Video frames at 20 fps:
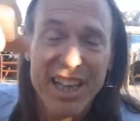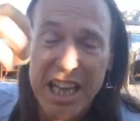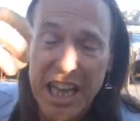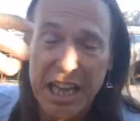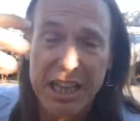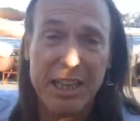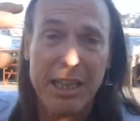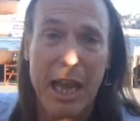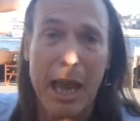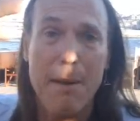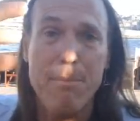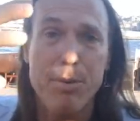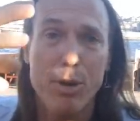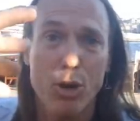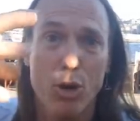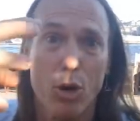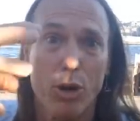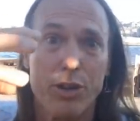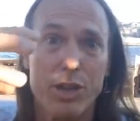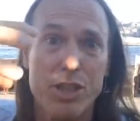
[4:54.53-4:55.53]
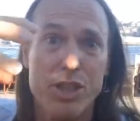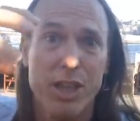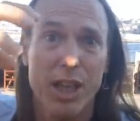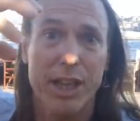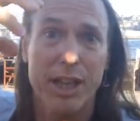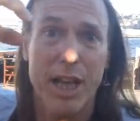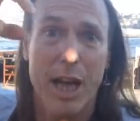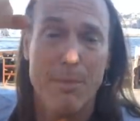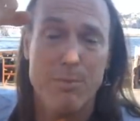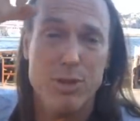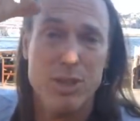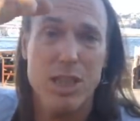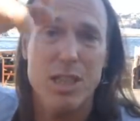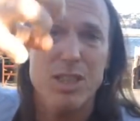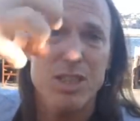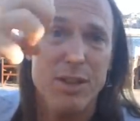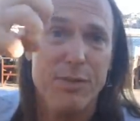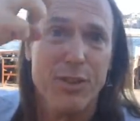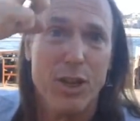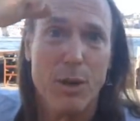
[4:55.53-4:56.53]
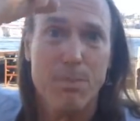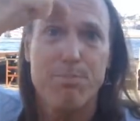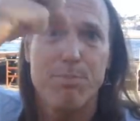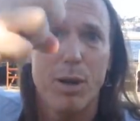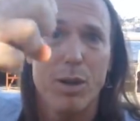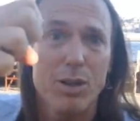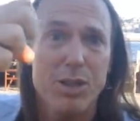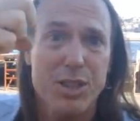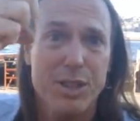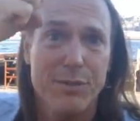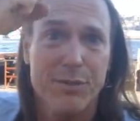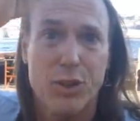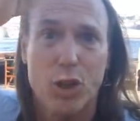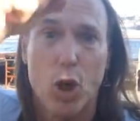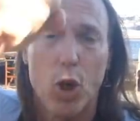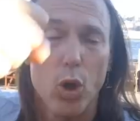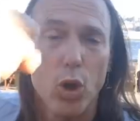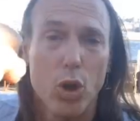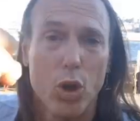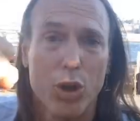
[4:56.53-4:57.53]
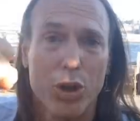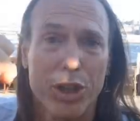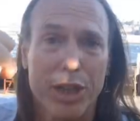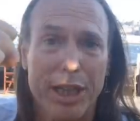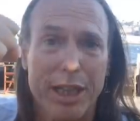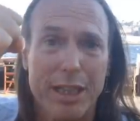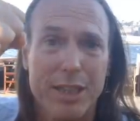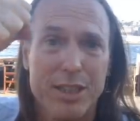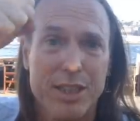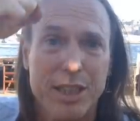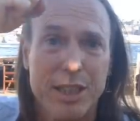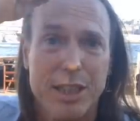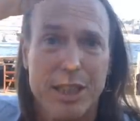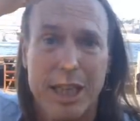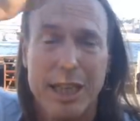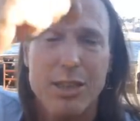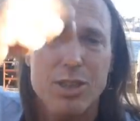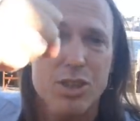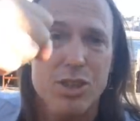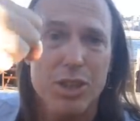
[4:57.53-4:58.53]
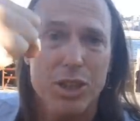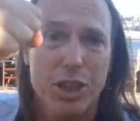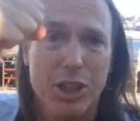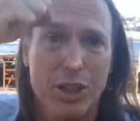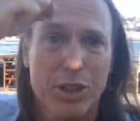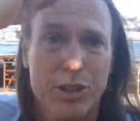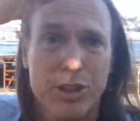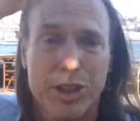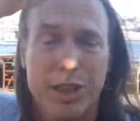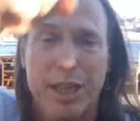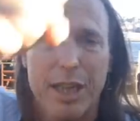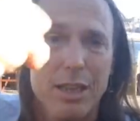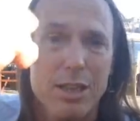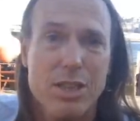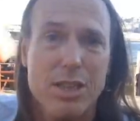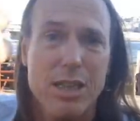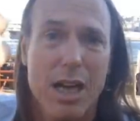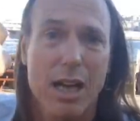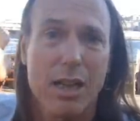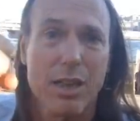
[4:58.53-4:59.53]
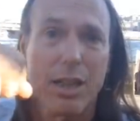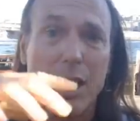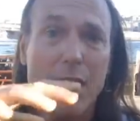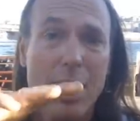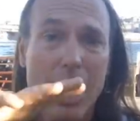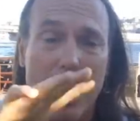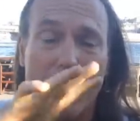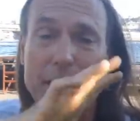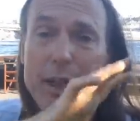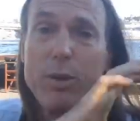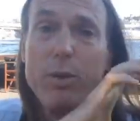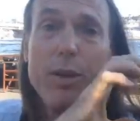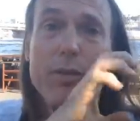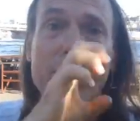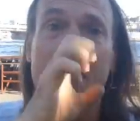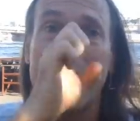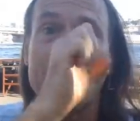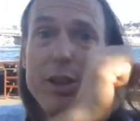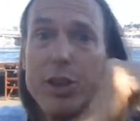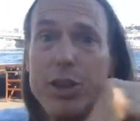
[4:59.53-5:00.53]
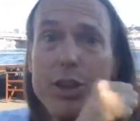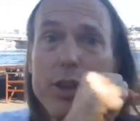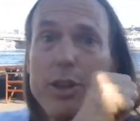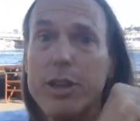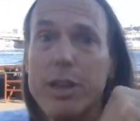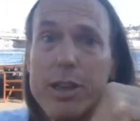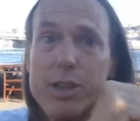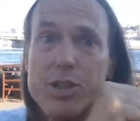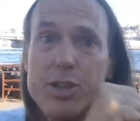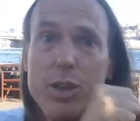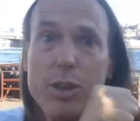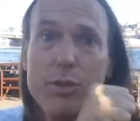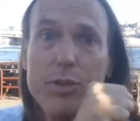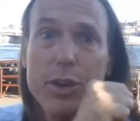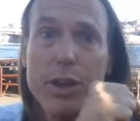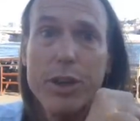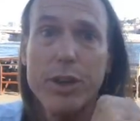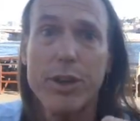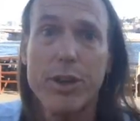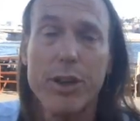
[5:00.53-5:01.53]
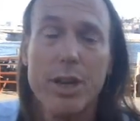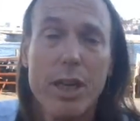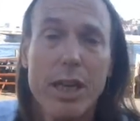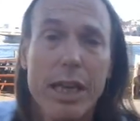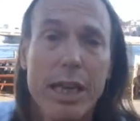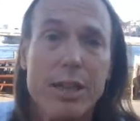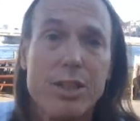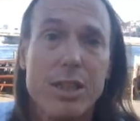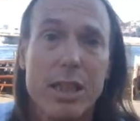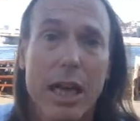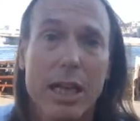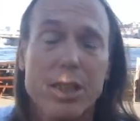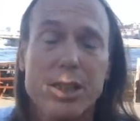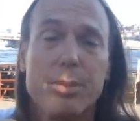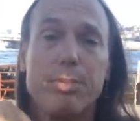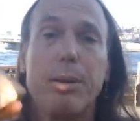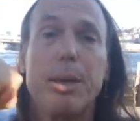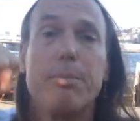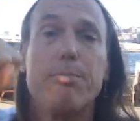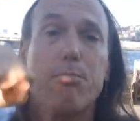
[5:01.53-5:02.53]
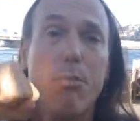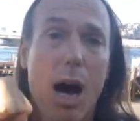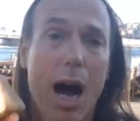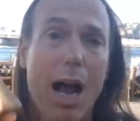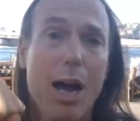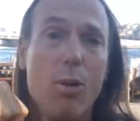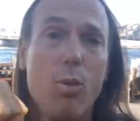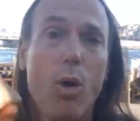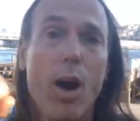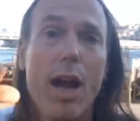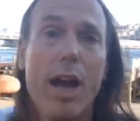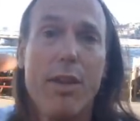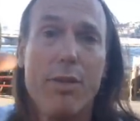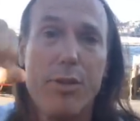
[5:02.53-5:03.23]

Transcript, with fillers: in Capricorn that's like obsessive, compulsive, goal oriented, get secure, get solid. And then we've got Uranus over here. It's got to be my way,